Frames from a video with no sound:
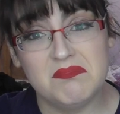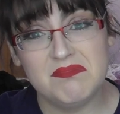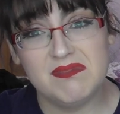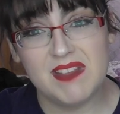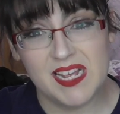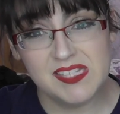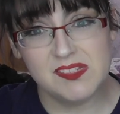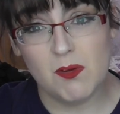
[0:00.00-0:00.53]

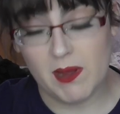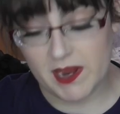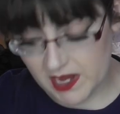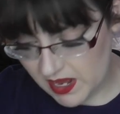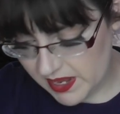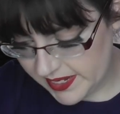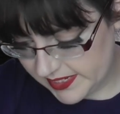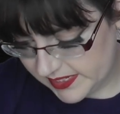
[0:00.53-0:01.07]
That's quite
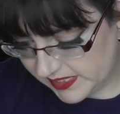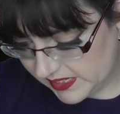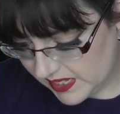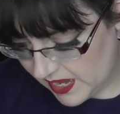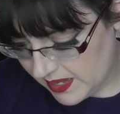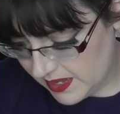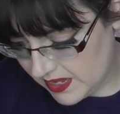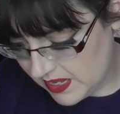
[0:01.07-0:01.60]
nice,
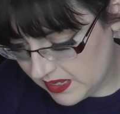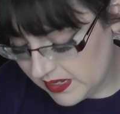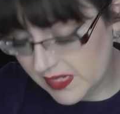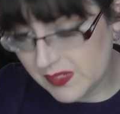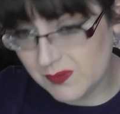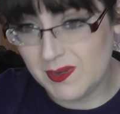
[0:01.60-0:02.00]
because